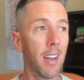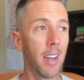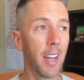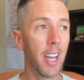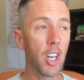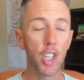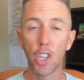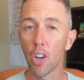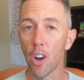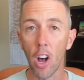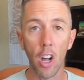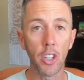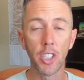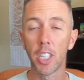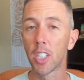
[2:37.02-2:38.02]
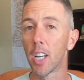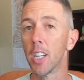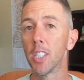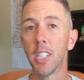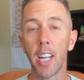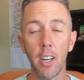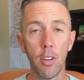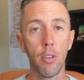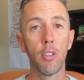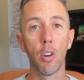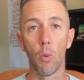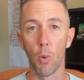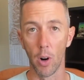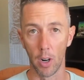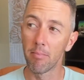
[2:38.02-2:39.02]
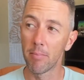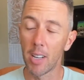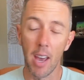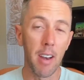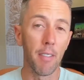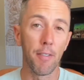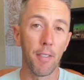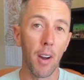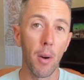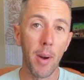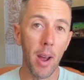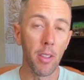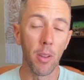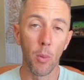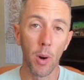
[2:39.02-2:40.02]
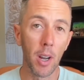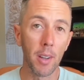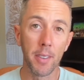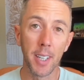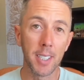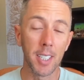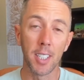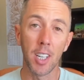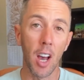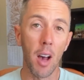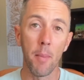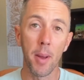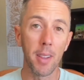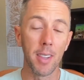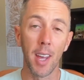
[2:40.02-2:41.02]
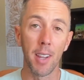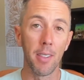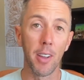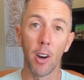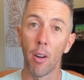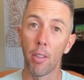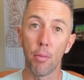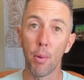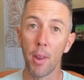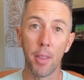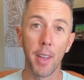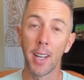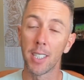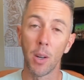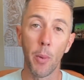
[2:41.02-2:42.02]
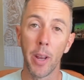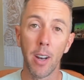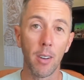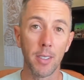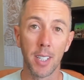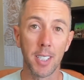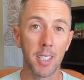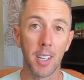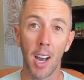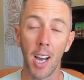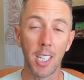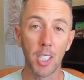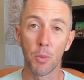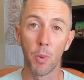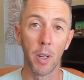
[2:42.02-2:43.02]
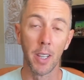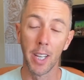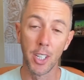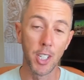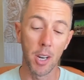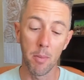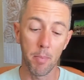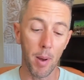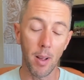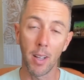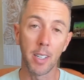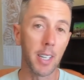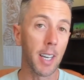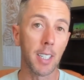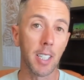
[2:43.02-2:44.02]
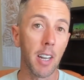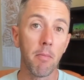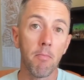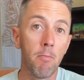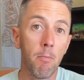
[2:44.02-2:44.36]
It should all just continue to work. Kind of around the world, this is common that there are three things that we don't discuss: religion, politics, and